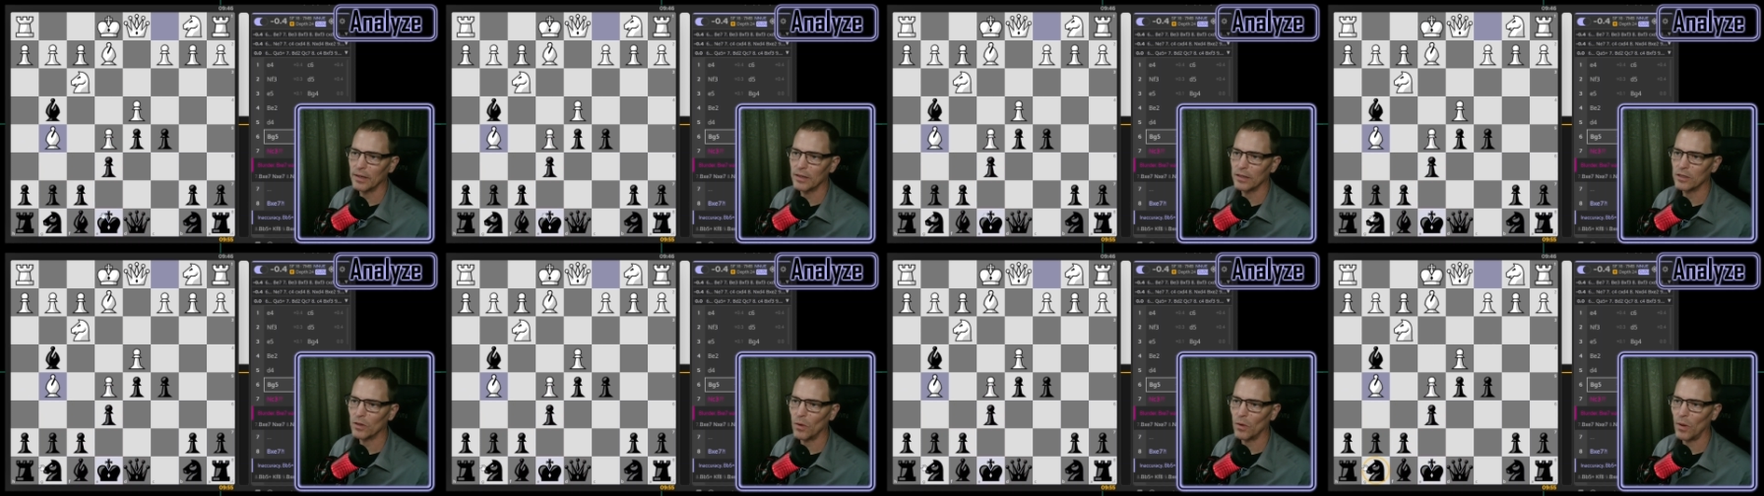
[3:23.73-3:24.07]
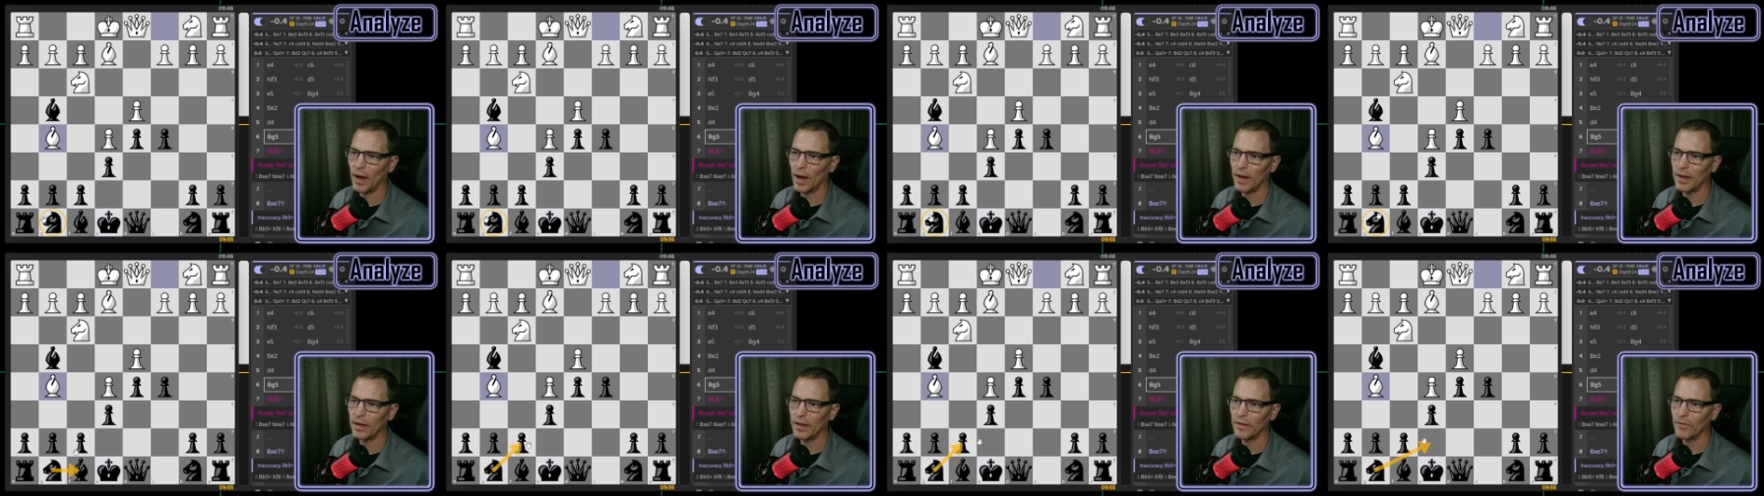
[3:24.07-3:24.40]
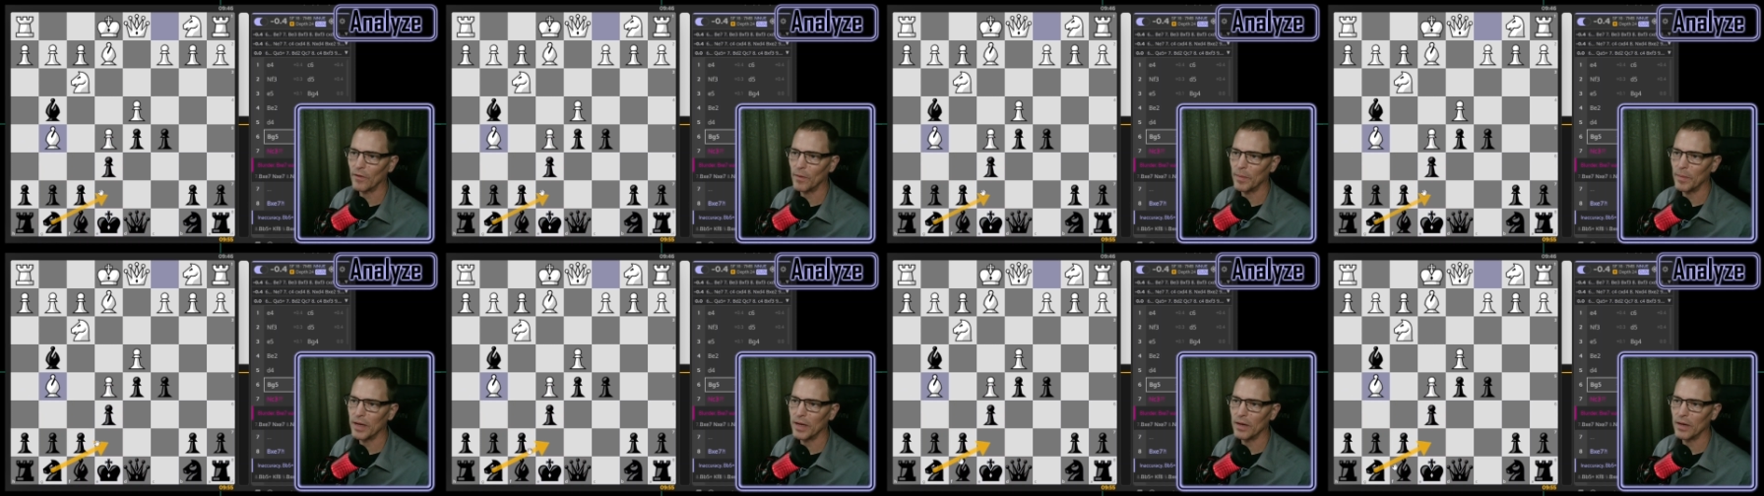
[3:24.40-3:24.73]
So I,
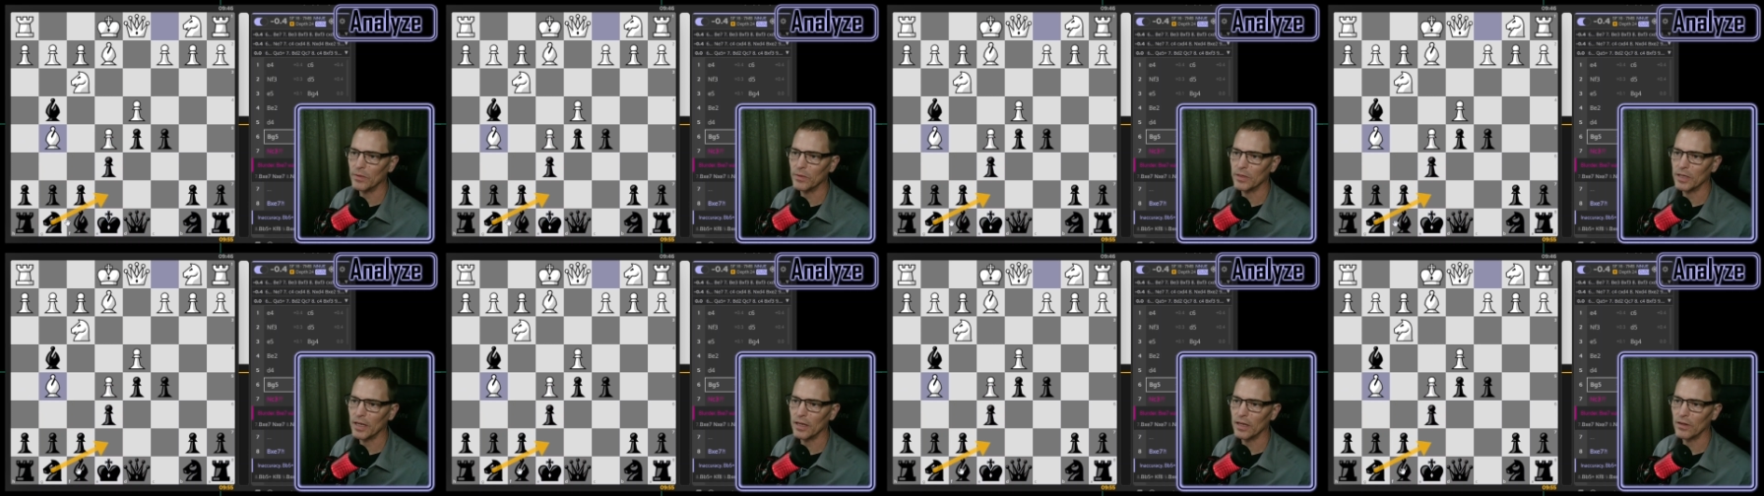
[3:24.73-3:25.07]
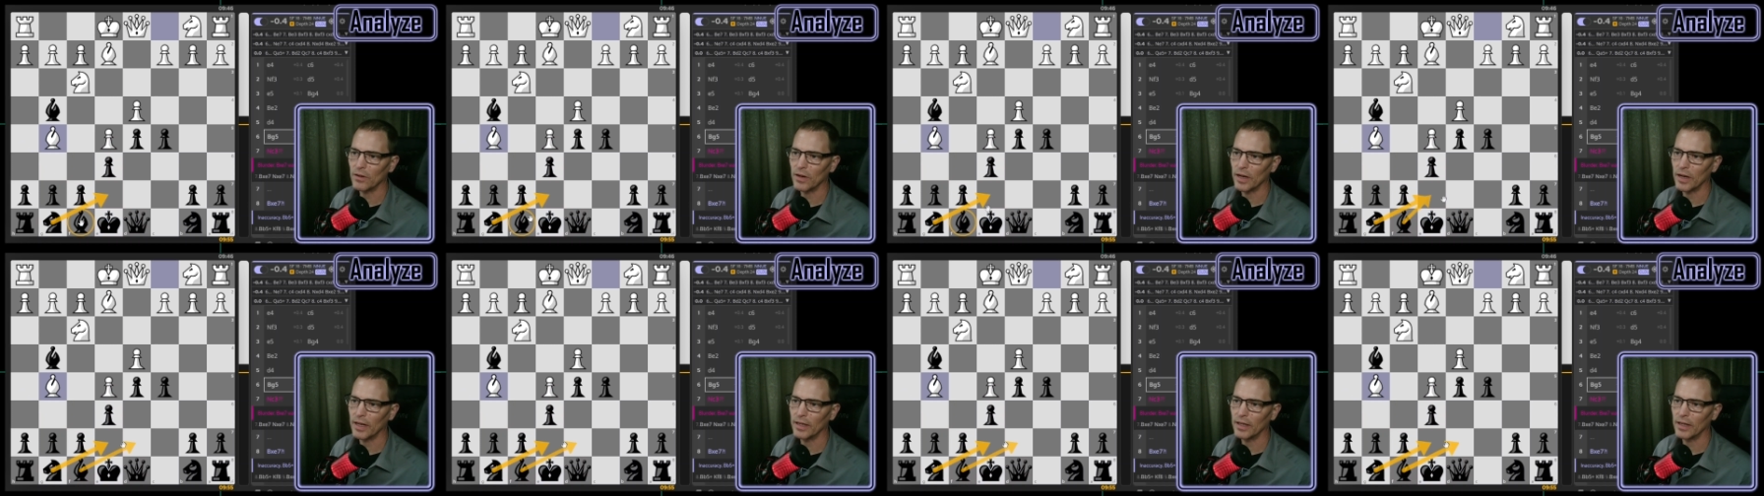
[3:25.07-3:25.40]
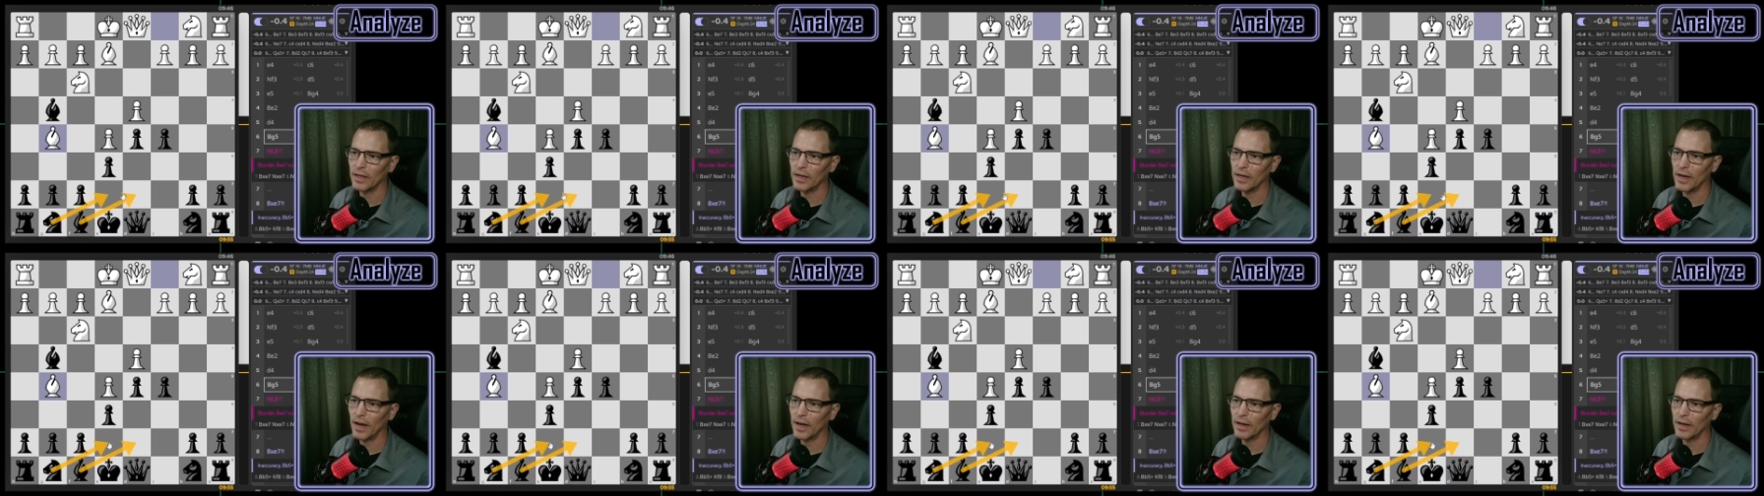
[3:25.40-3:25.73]
for me, it was either getting
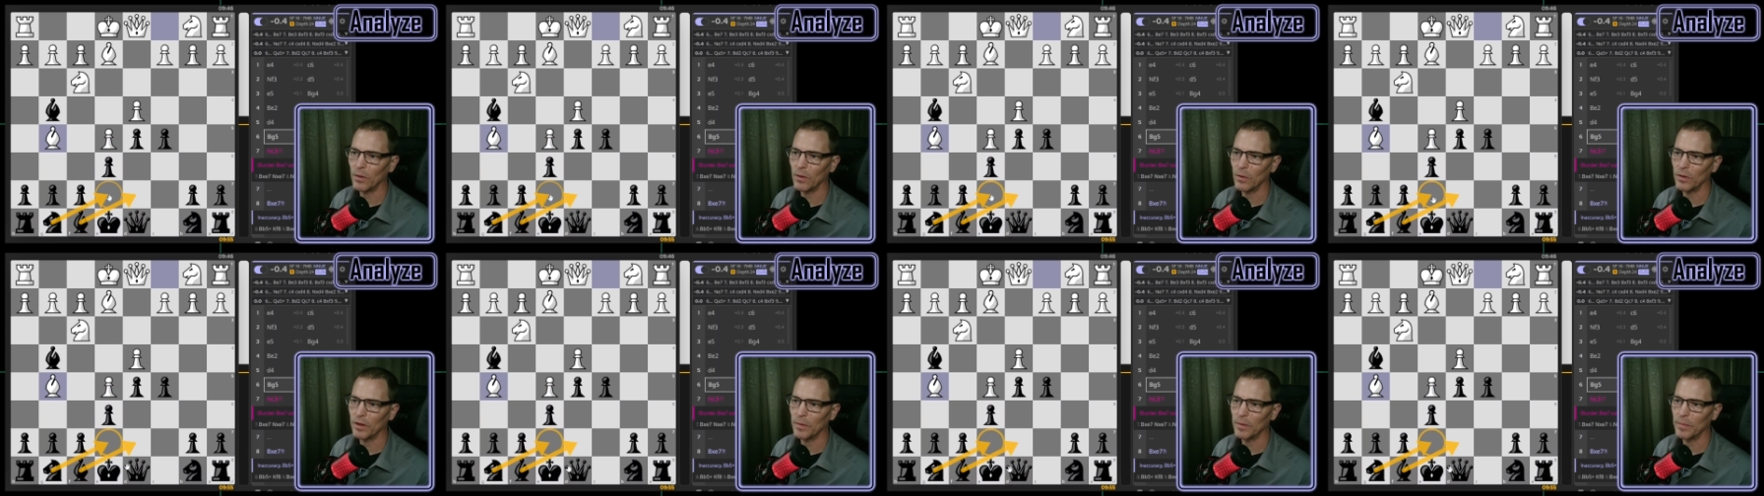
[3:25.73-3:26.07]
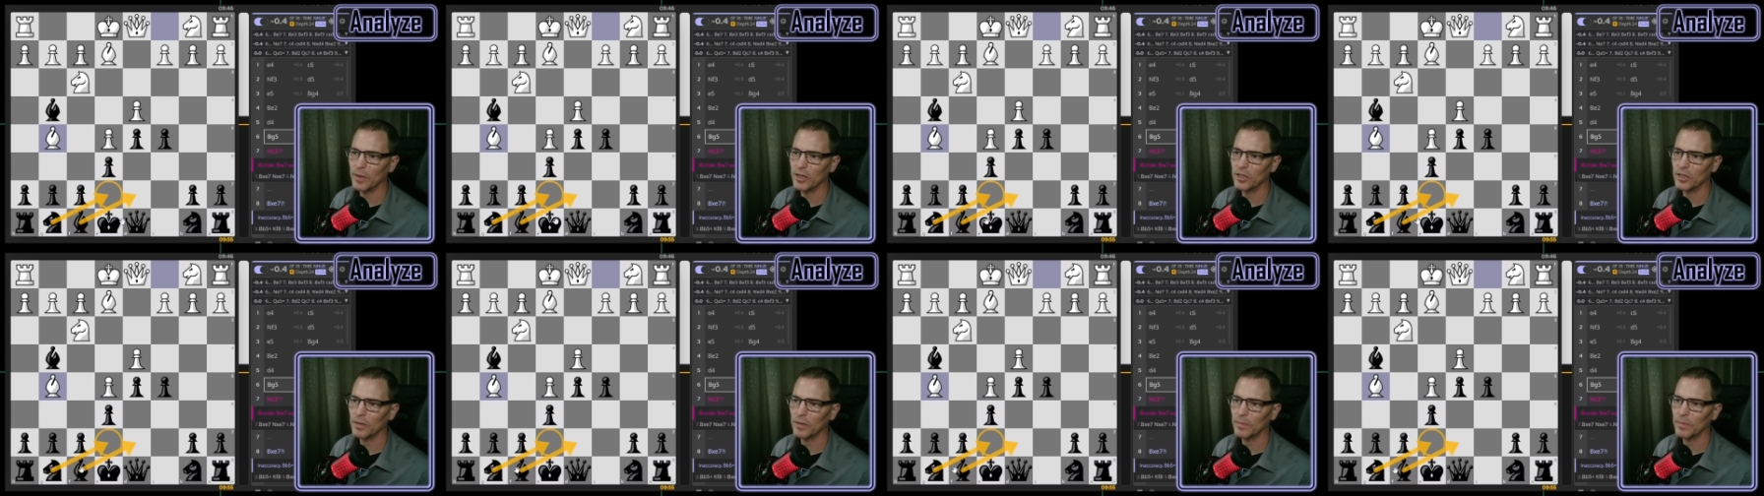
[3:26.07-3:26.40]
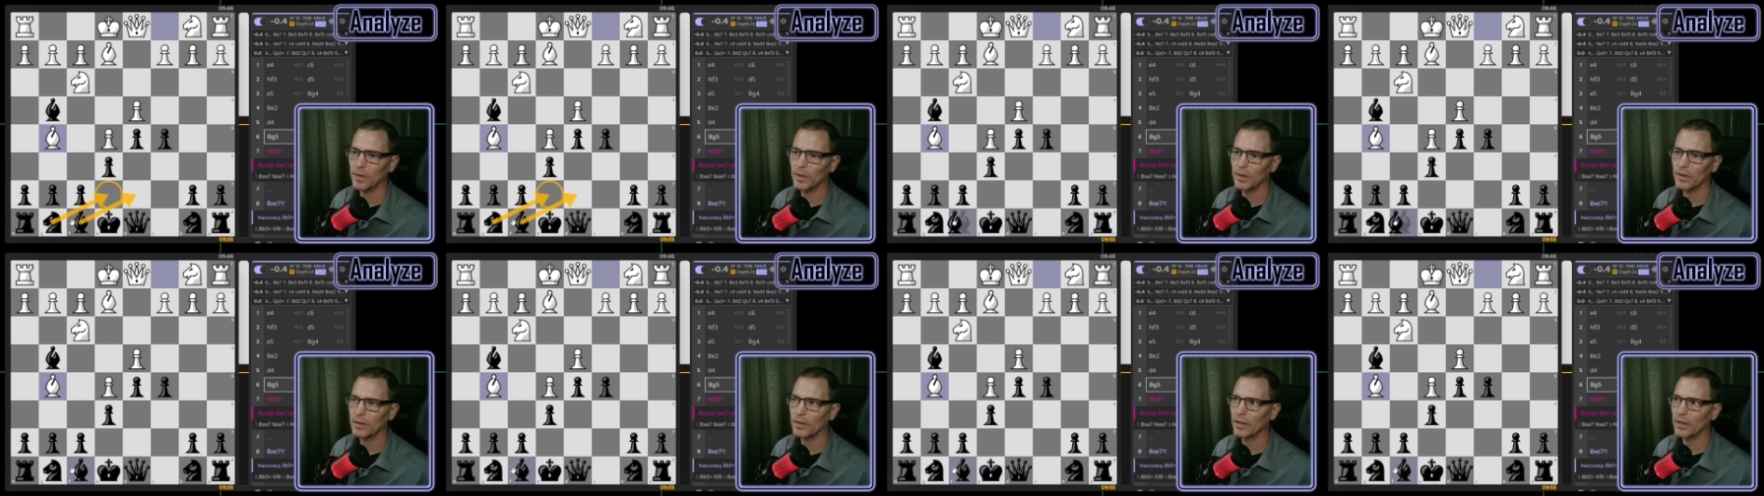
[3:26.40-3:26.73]
the knight or the
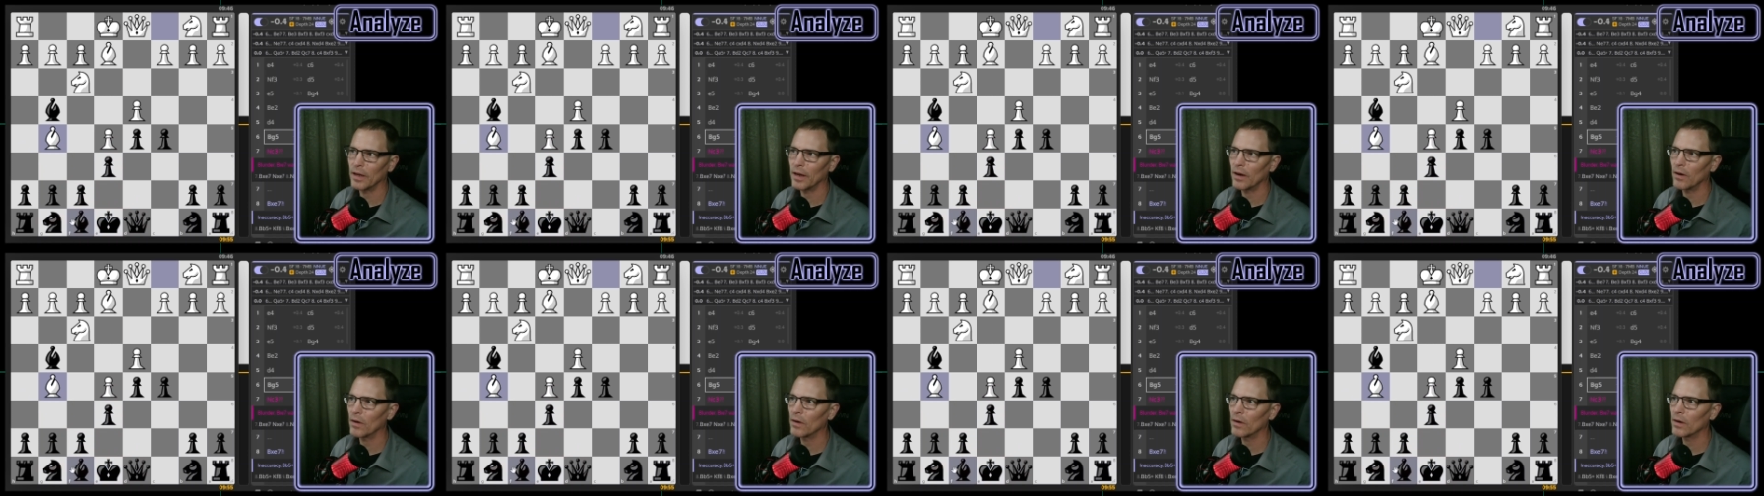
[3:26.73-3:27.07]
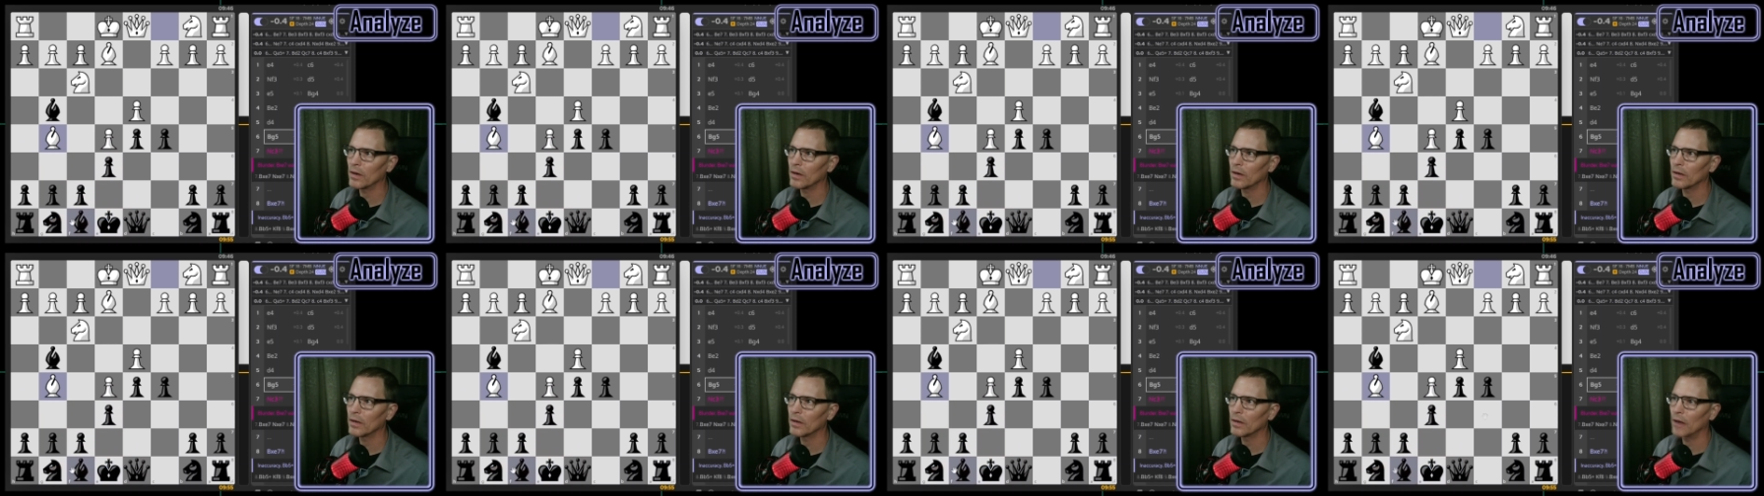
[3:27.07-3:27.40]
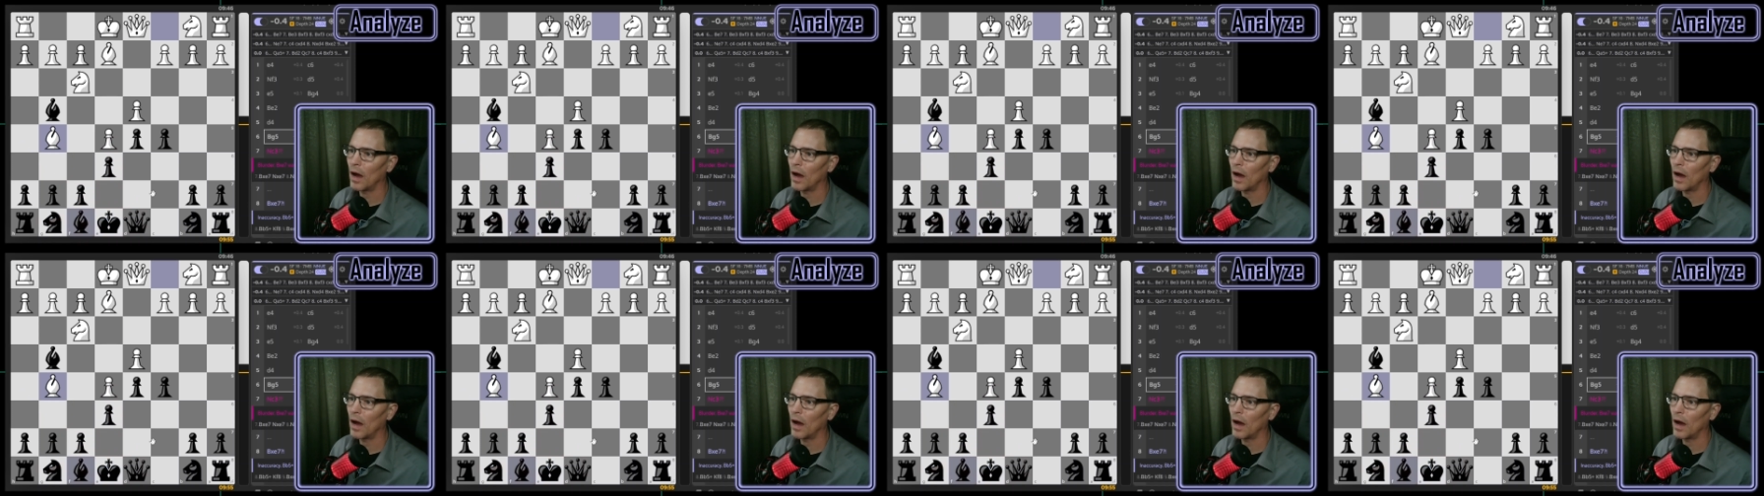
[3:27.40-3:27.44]
bishop there.